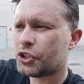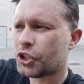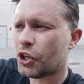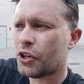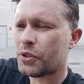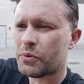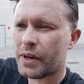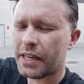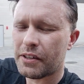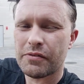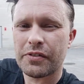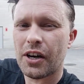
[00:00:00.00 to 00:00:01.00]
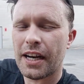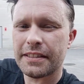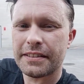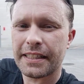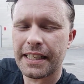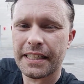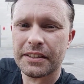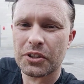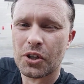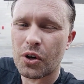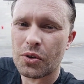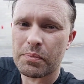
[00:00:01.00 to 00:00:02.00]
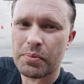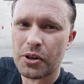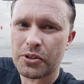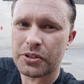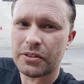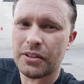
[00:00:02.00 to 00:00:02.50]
churn rate of guys that get into cold approach.